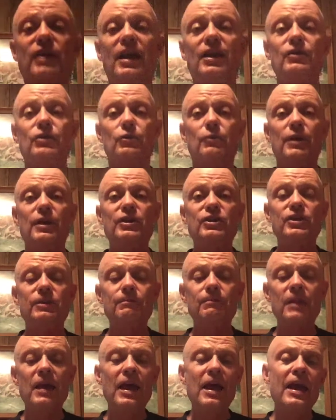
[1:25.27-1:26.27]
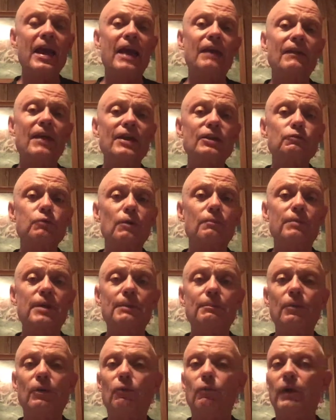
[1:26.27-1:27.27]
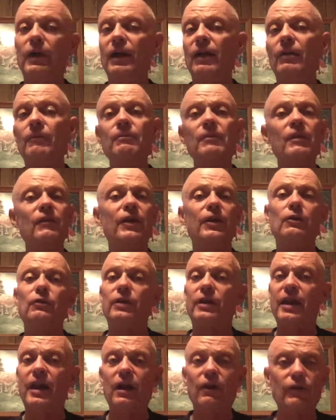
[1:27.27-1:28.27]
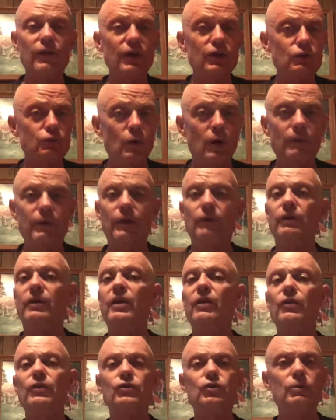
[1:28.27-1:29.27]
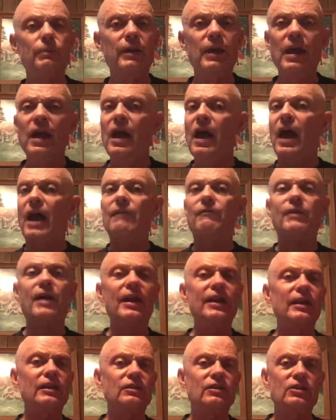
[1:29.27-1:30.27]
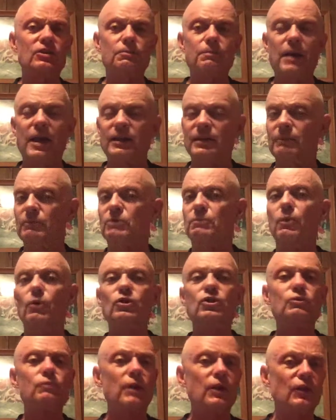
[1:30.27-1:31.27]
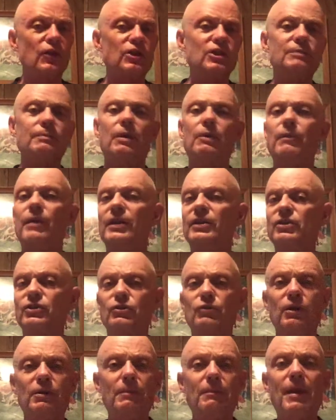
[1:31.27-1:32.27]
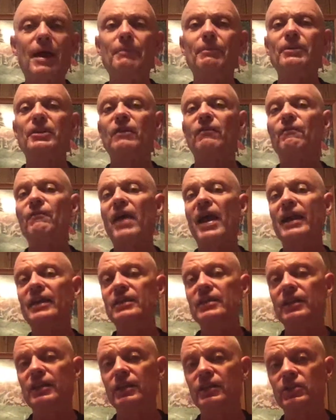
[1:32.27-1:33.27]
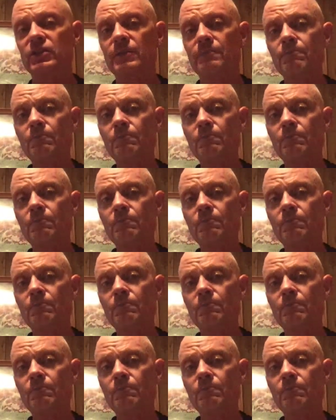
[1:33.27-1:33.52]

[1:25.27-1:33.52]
and duration. And that's where people, they don't care that it's warm, they don't care that it's humid. I've got to hit this pace. I'm supposed to run this and my race is going to be bad. But the fact is,